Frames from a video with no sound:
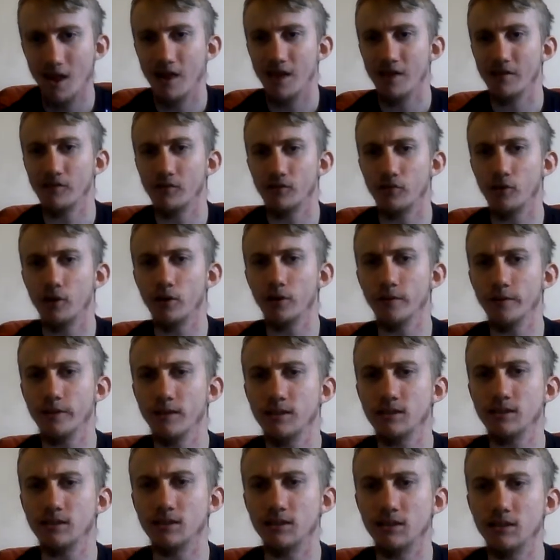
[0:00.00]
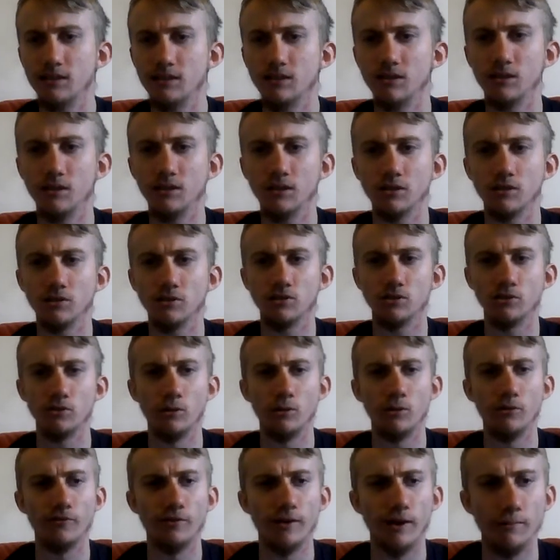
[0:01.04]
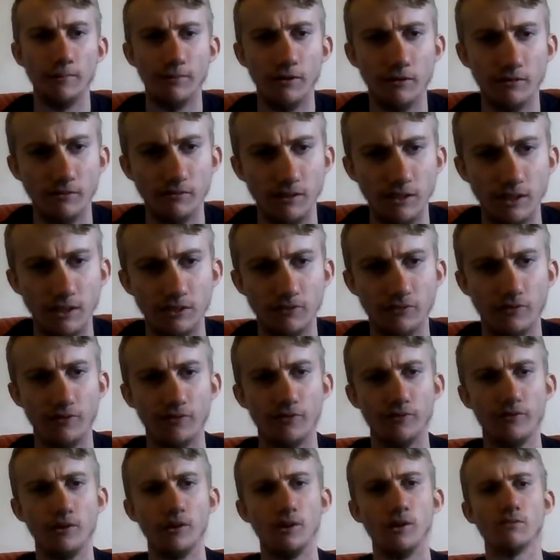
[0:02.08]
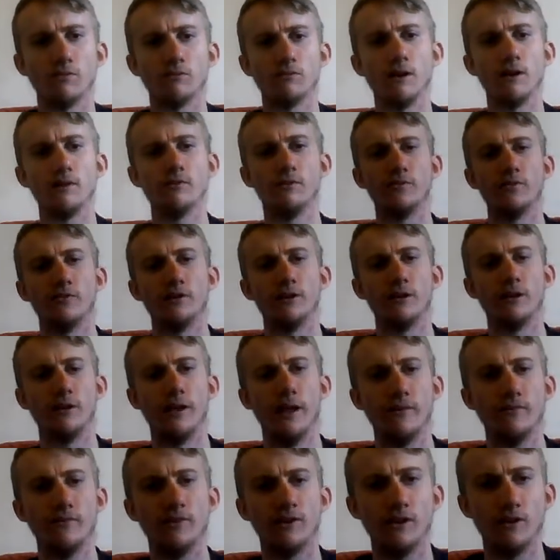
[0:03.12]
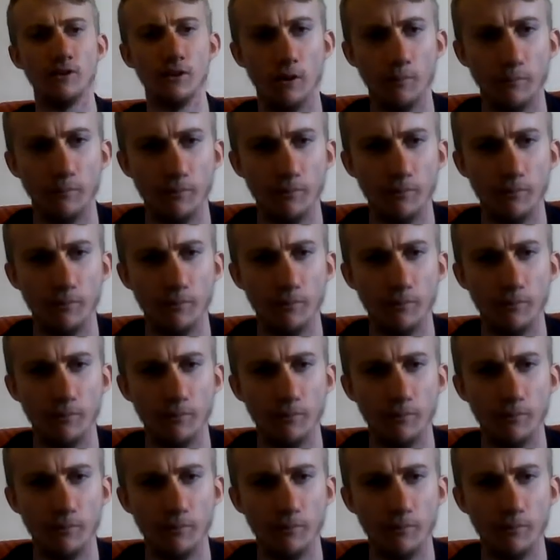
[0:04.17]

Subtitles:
The following season saw them reach the third round of the FA Cup